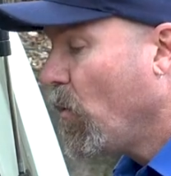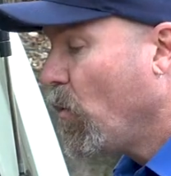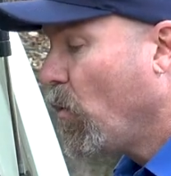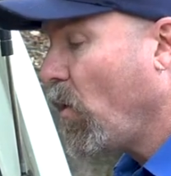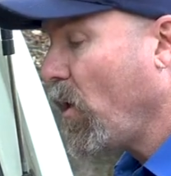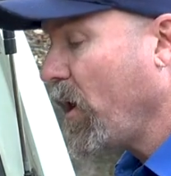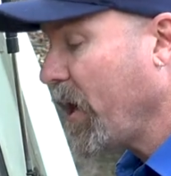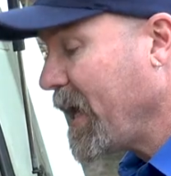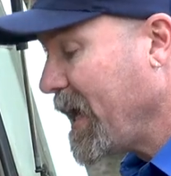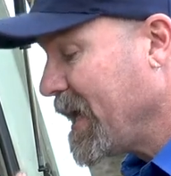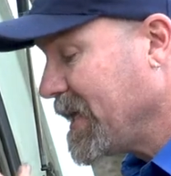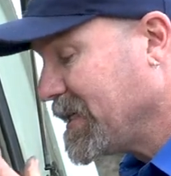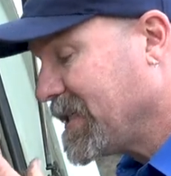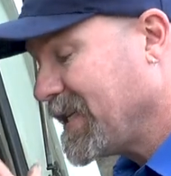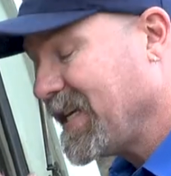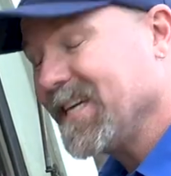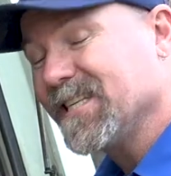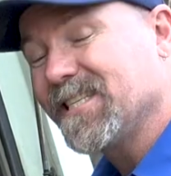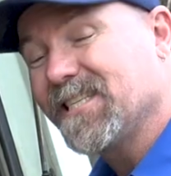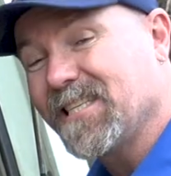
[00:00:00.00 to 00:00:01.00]
What is
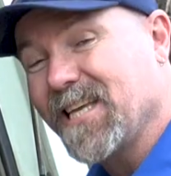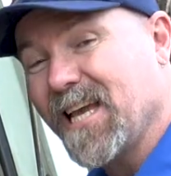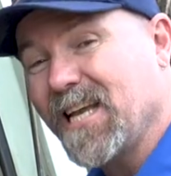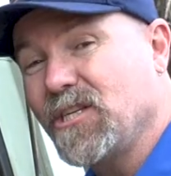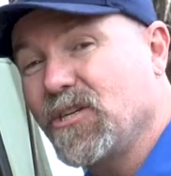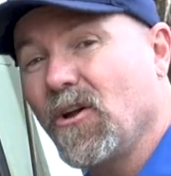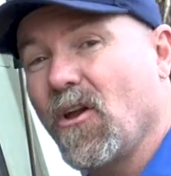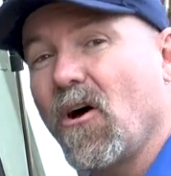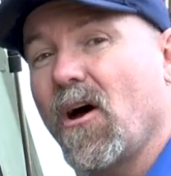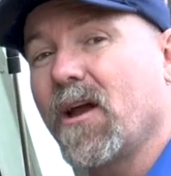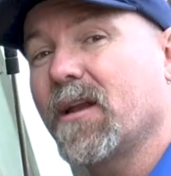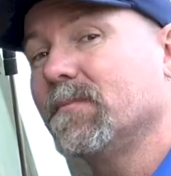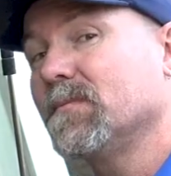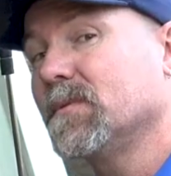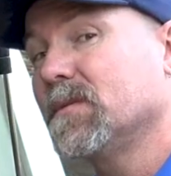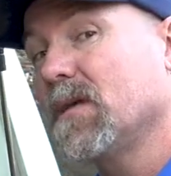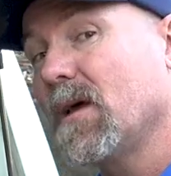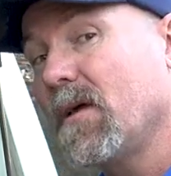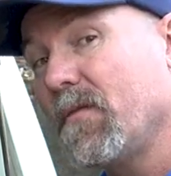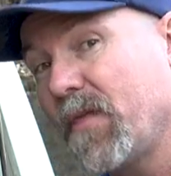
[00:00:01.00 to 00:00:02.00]
the essential
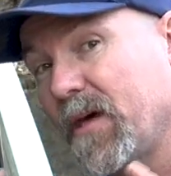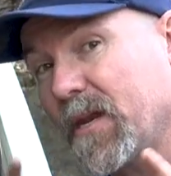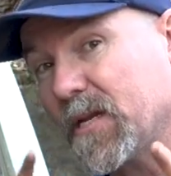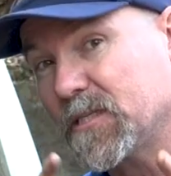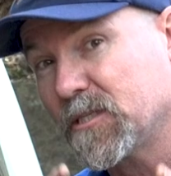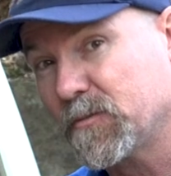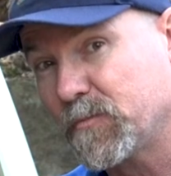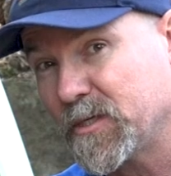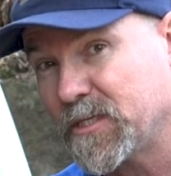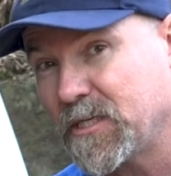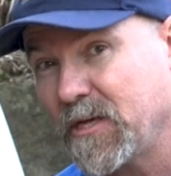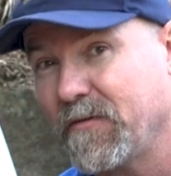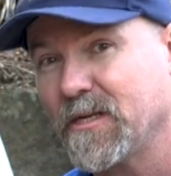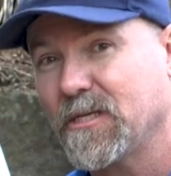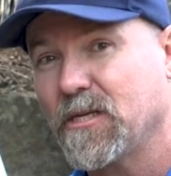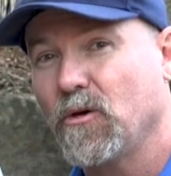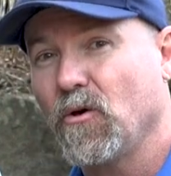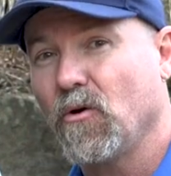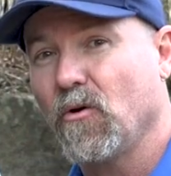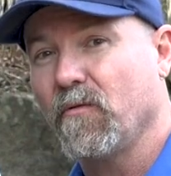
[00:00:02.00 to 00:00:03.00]
items that are
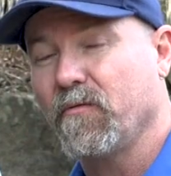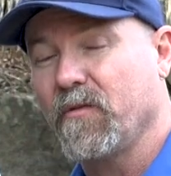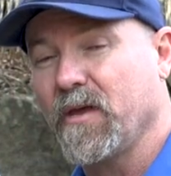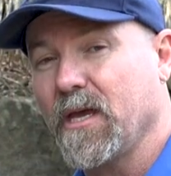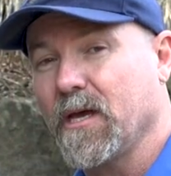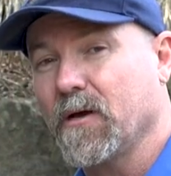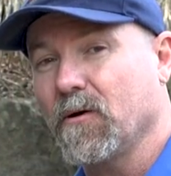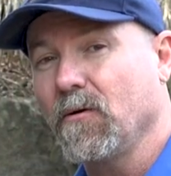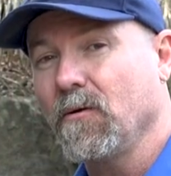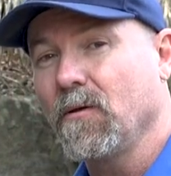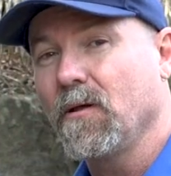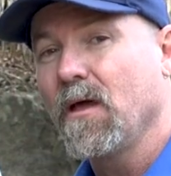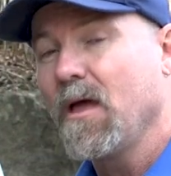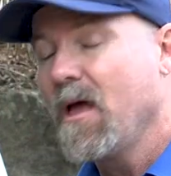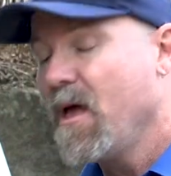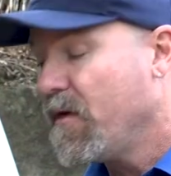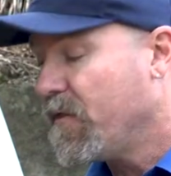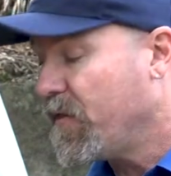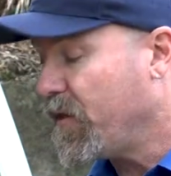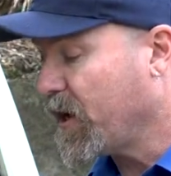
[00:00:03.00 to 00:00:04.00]
specific to your vehicle
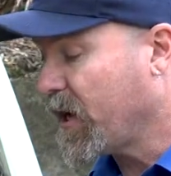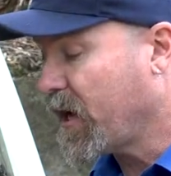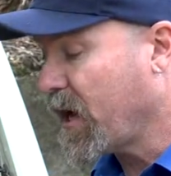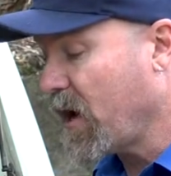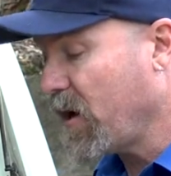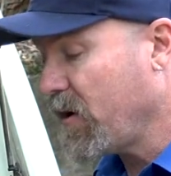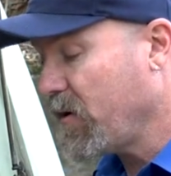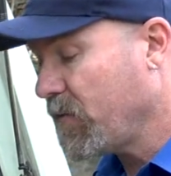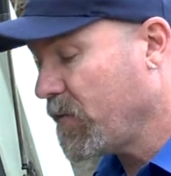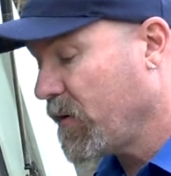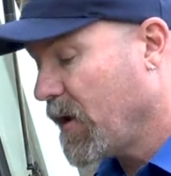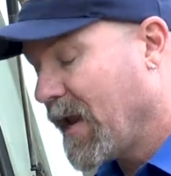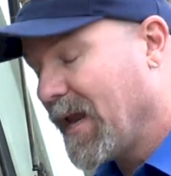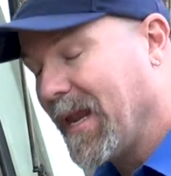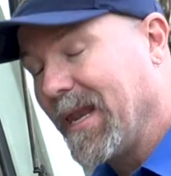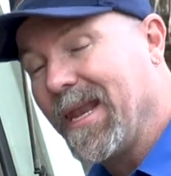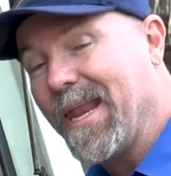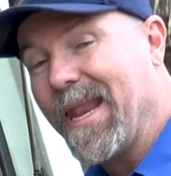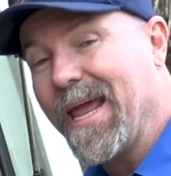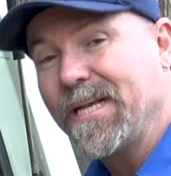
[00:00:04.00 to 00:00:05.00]
that are going to
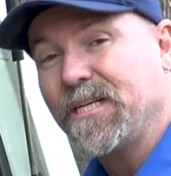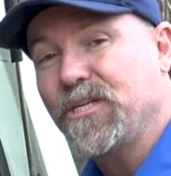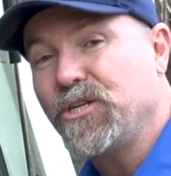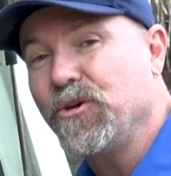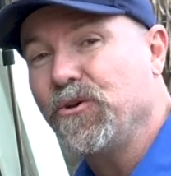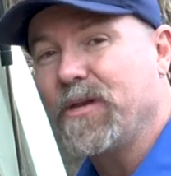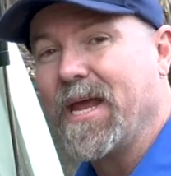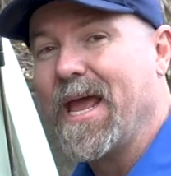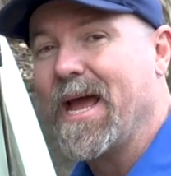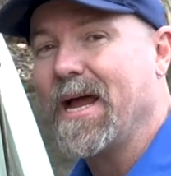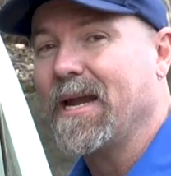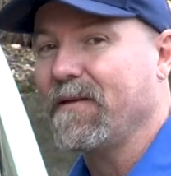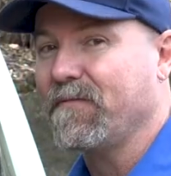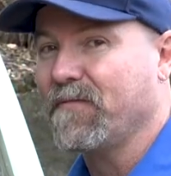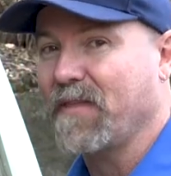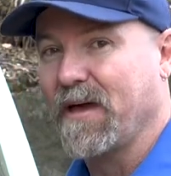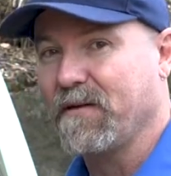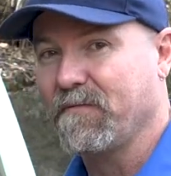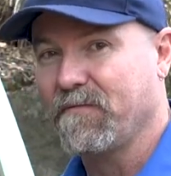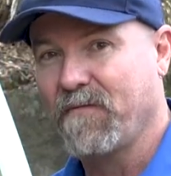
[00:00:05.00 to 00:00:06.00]
let you down
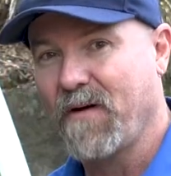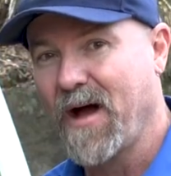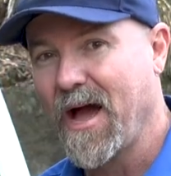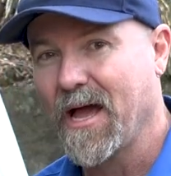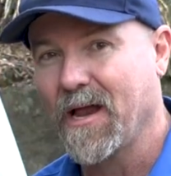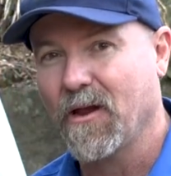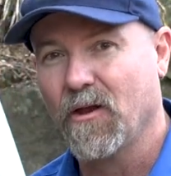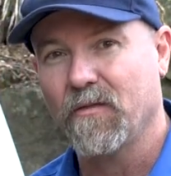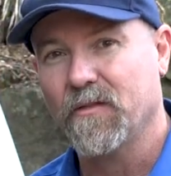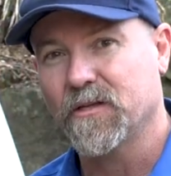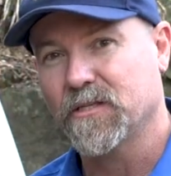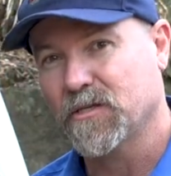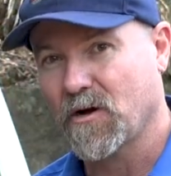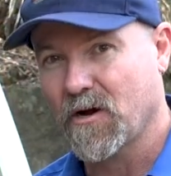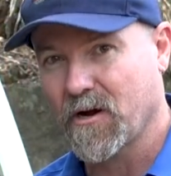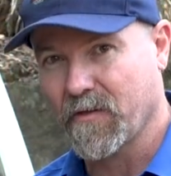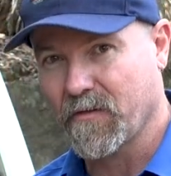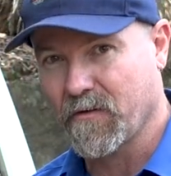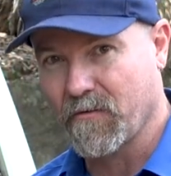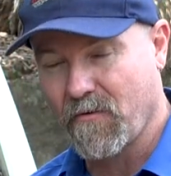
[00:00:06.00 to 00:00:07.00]
if they fail on the
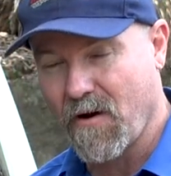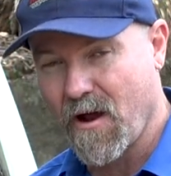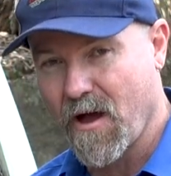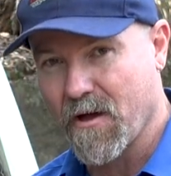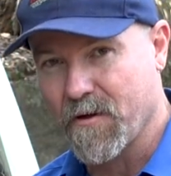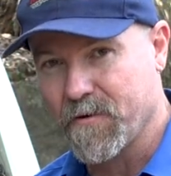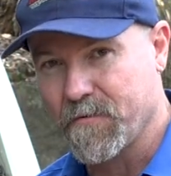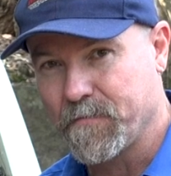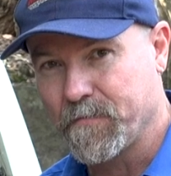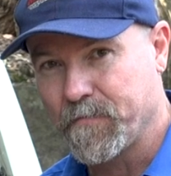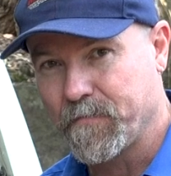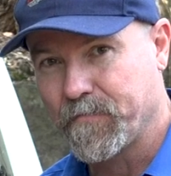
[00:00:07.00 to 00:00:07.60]
side of the road?